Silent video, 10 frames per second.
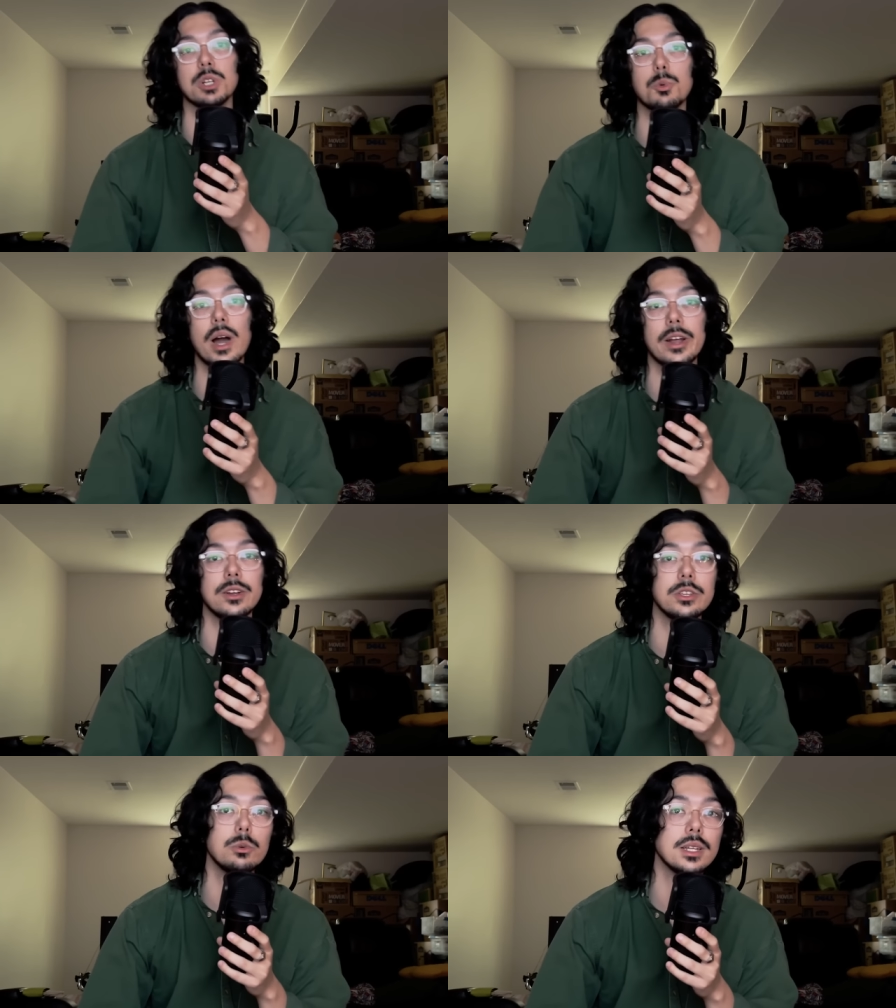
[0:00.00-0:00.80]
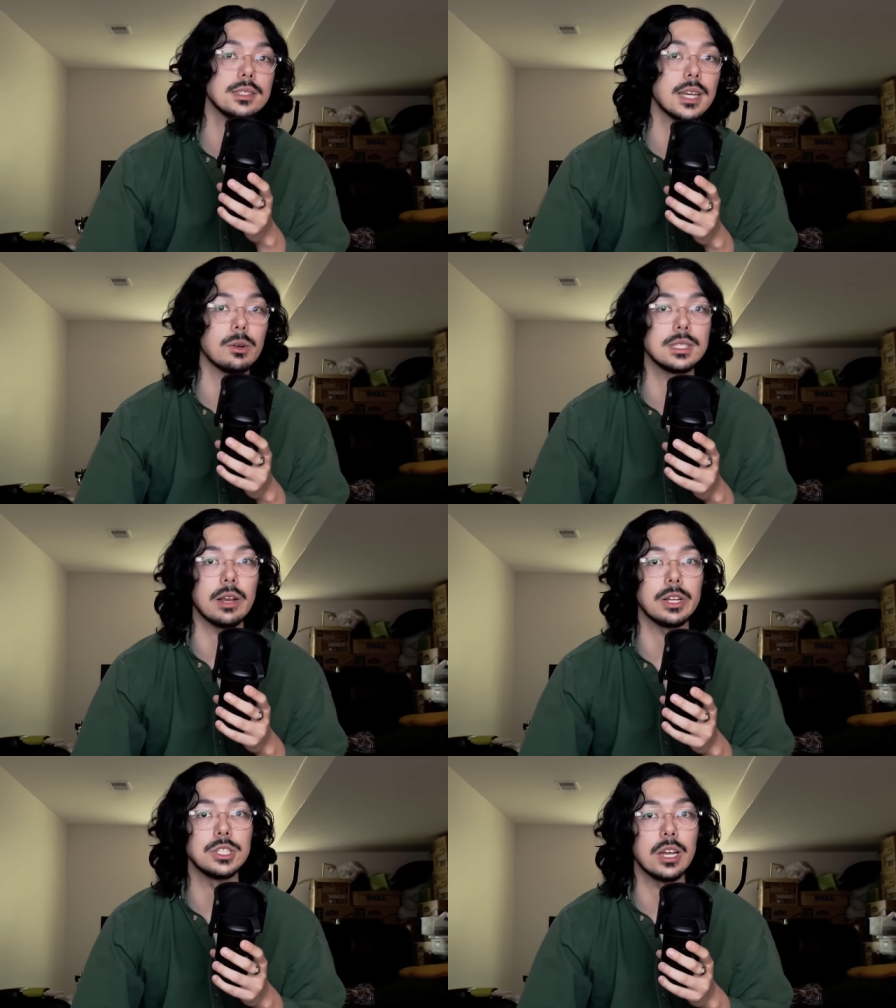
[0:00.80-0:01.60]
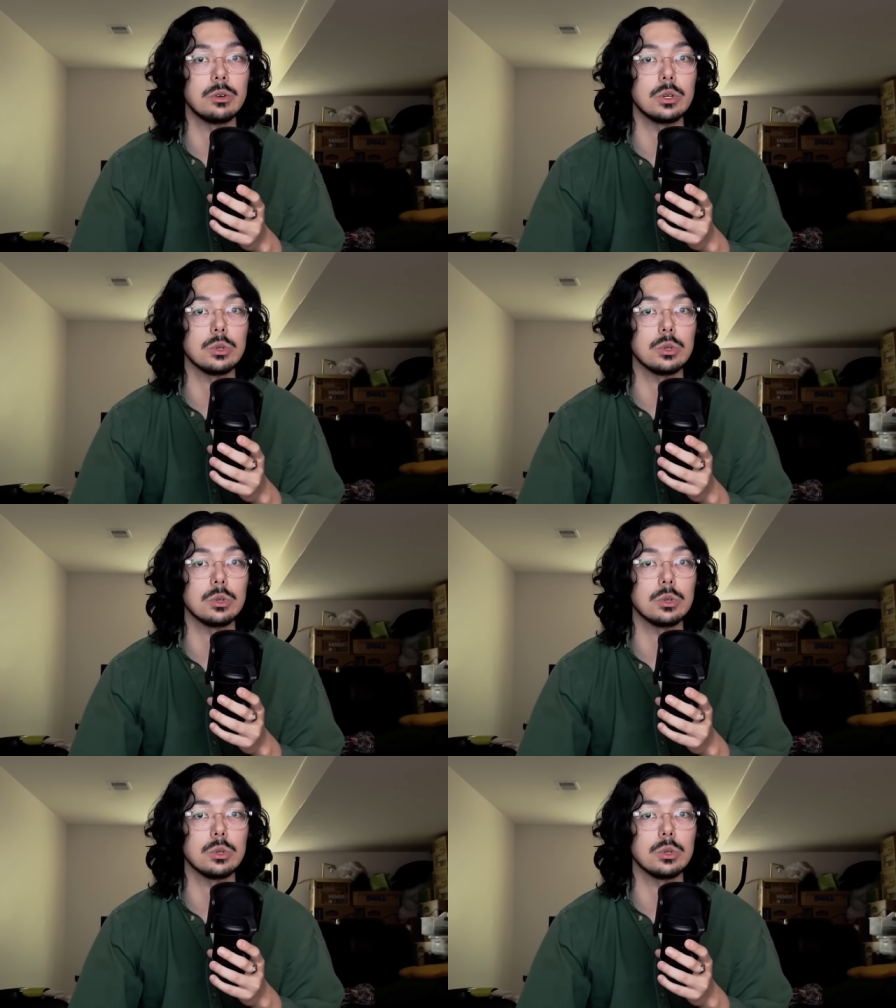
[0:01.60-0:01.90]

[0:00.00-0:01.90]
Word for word: required UN Secretary General